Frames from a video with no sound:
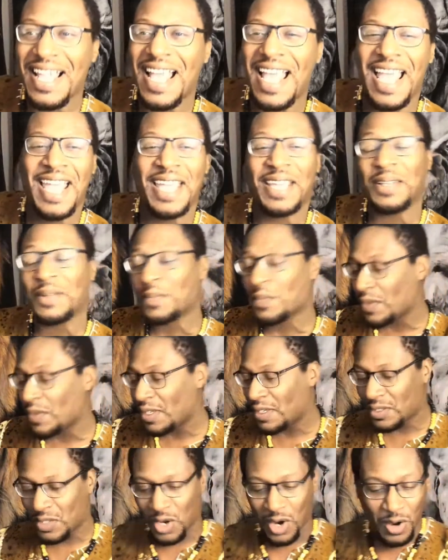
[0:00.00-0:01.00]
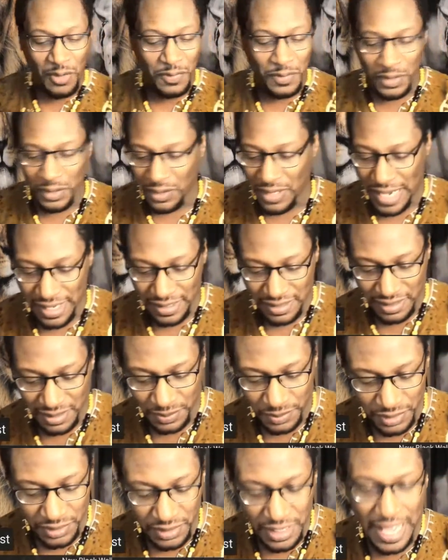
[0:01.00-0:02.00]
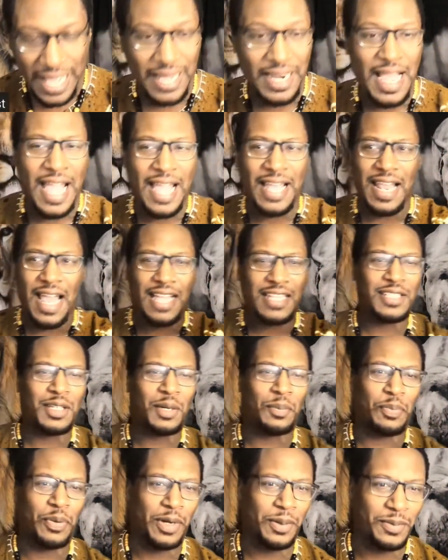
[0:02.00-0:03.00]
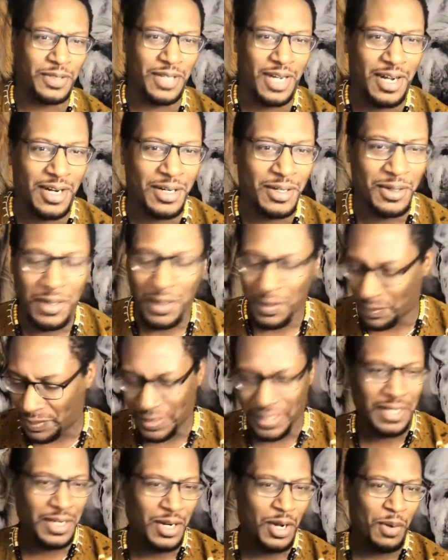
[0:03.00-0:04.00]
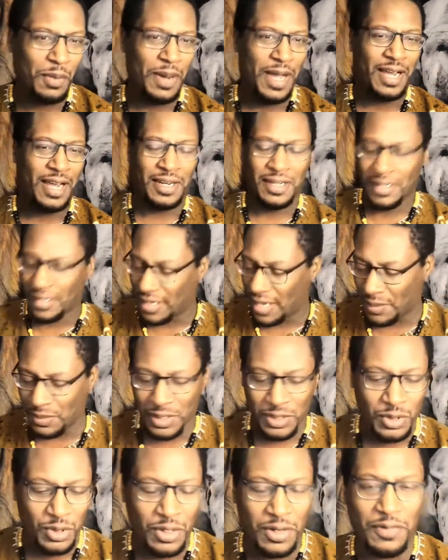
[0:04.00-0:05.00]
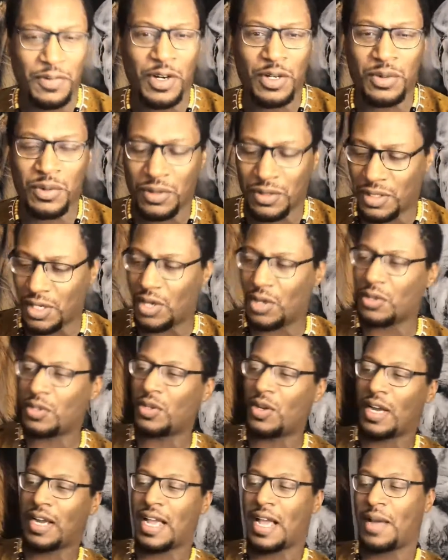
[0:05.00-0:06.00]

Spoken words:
Hey, so hopefully you got something. I should have prepped y'all, but it don't matter. I'm just doing a virtual toast. So I